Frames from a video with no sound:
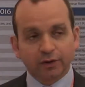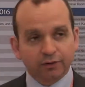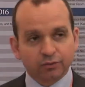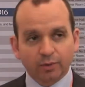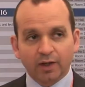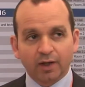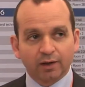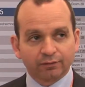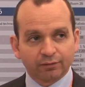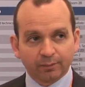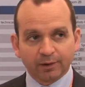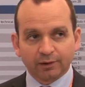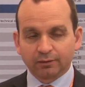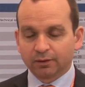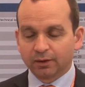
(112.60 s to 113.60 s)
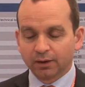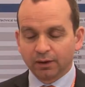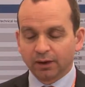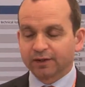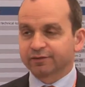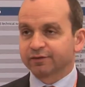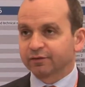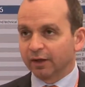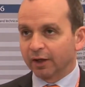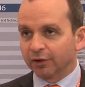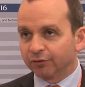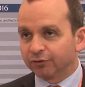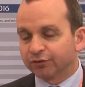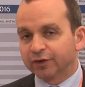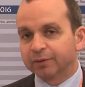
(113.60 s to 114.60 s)
Yes, we have. I mean, lessons
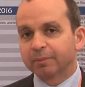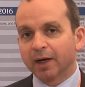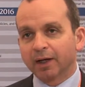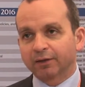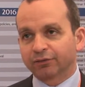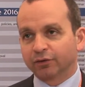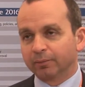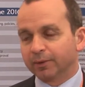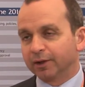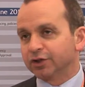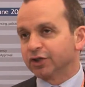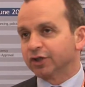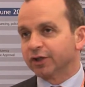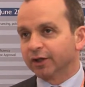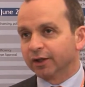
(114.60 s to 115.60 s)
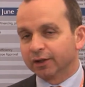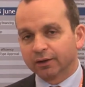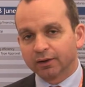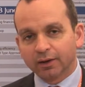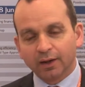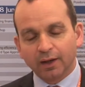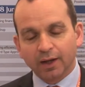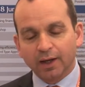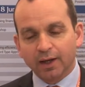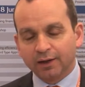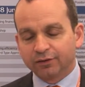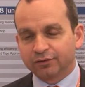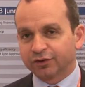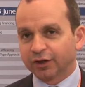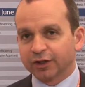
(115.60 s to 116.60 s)
learned and feedback from engineering
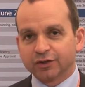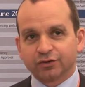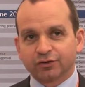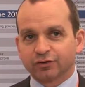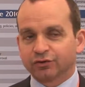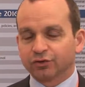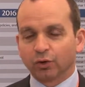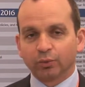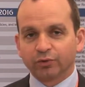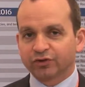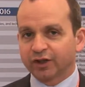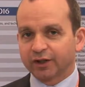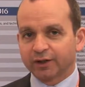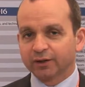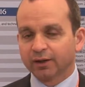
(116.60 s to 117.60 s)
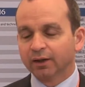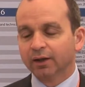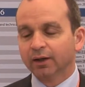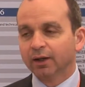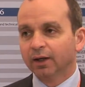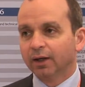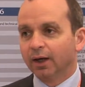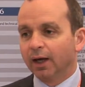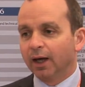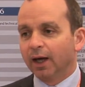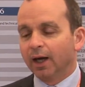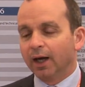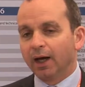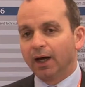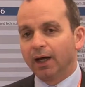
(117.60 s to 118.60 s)
installations is always key.
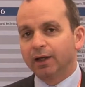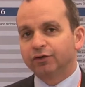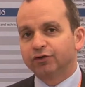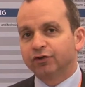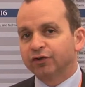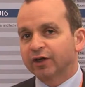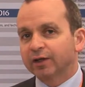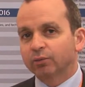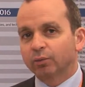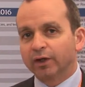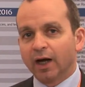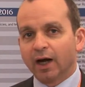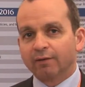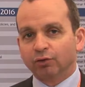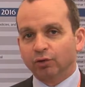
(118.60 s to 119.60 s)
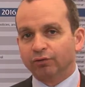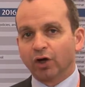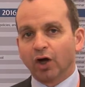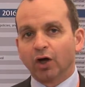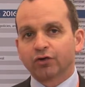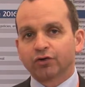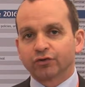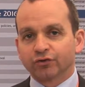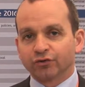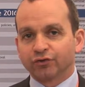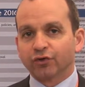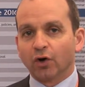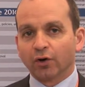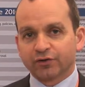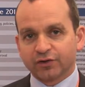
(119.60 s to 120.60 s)
To date, we have over
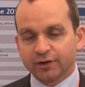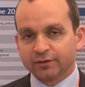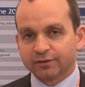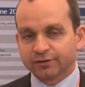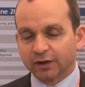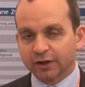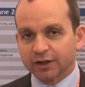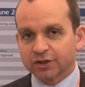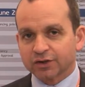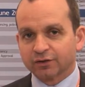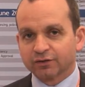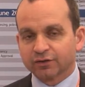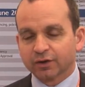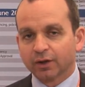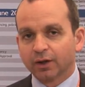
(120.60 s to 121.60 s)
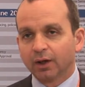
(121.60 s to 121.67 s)
140 installations,